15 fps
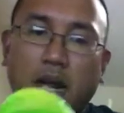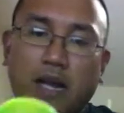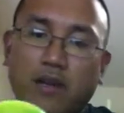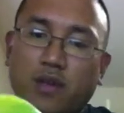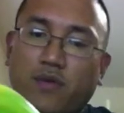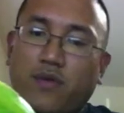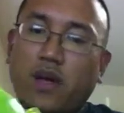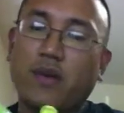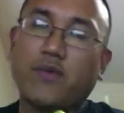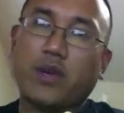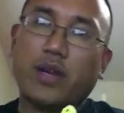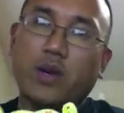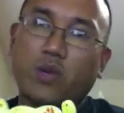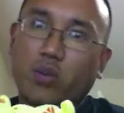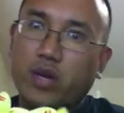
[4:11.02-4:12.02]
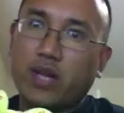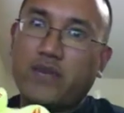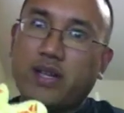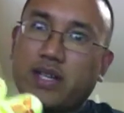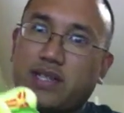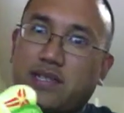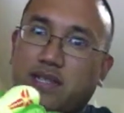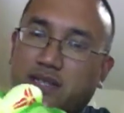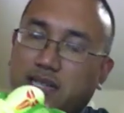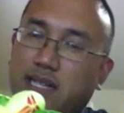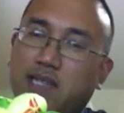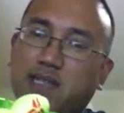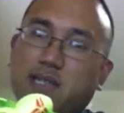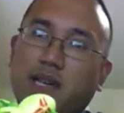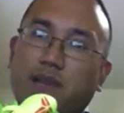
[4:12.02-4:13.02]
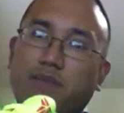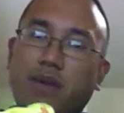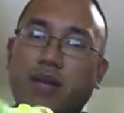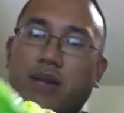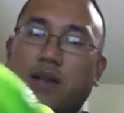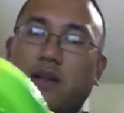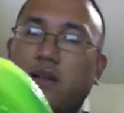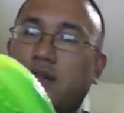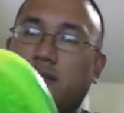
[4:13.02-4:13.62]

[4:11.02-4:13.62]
I don't know if I'll ever get rid of it. It's a dead stock pair.